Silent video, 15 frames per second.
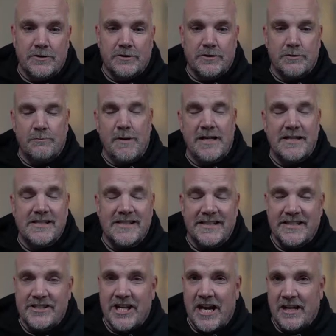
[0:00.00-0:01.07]
tremendously
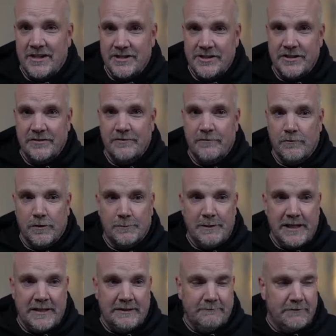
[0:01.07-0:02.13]
challenging for
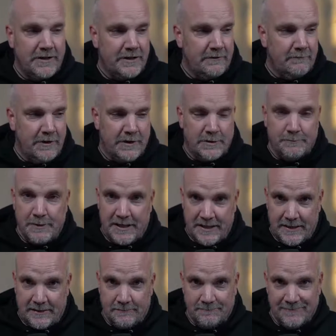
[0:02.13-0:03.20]
me, with whether it
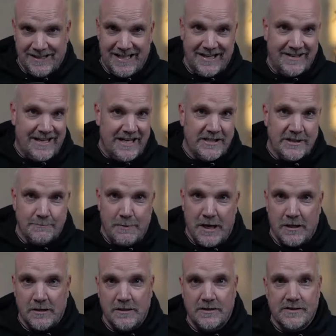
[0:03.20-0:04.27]
be again the aging
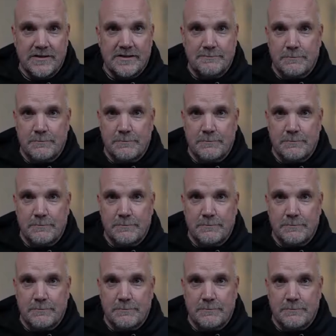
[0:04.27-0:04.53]
parents,